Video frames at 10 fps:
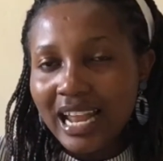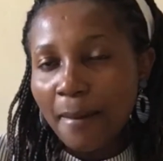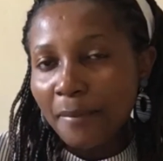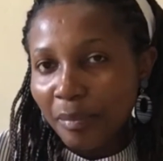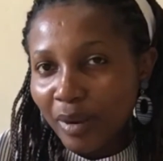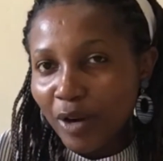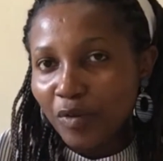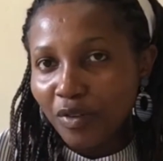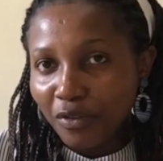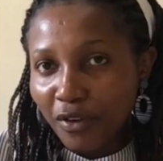be part of the
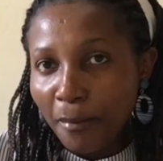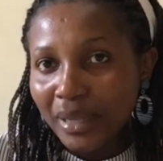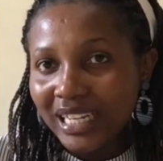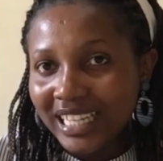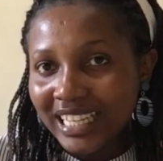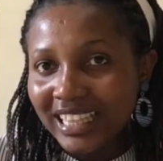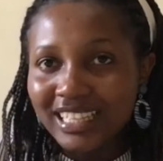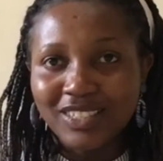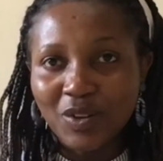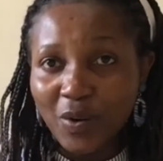family
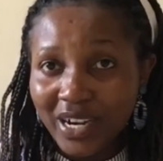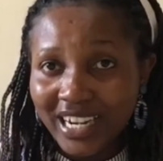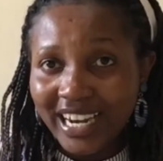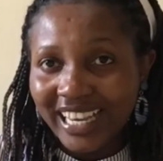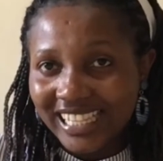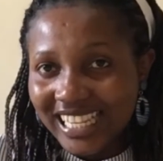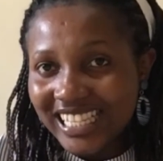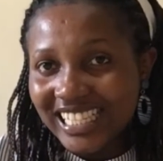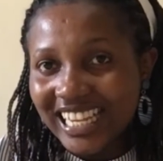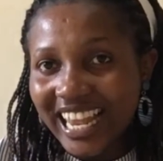that's already
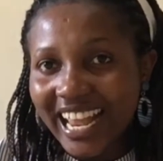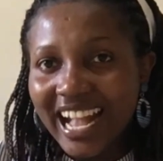existing,